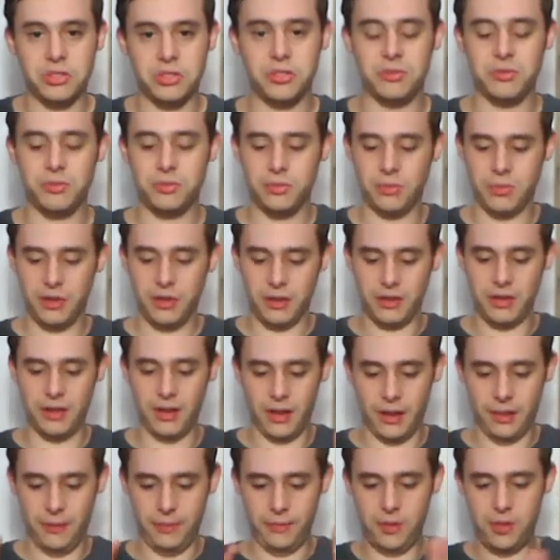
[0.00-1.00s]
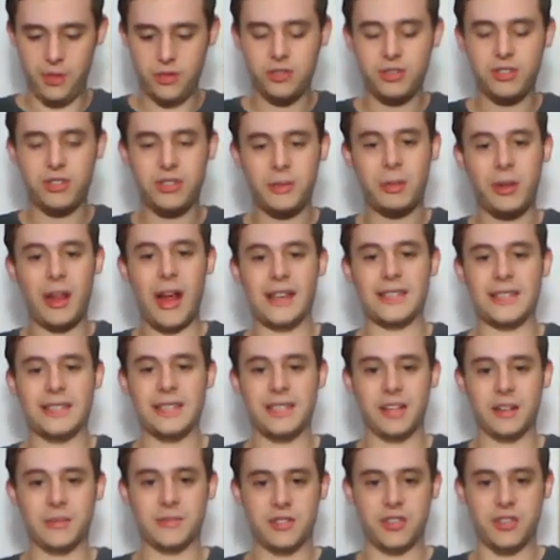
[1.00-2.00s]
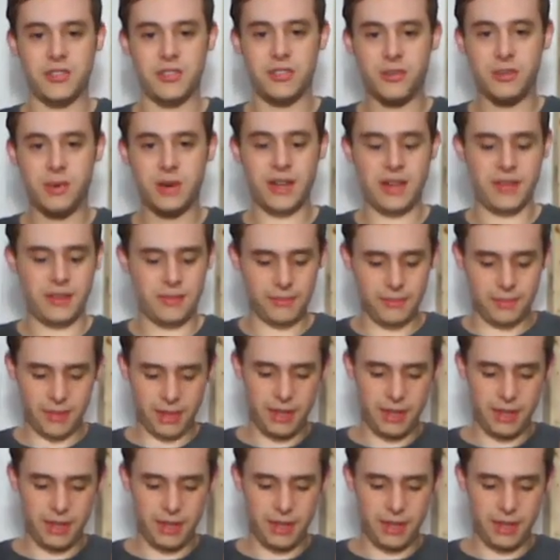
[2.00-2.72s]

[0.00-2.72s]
you, usually the plastic comes in 3.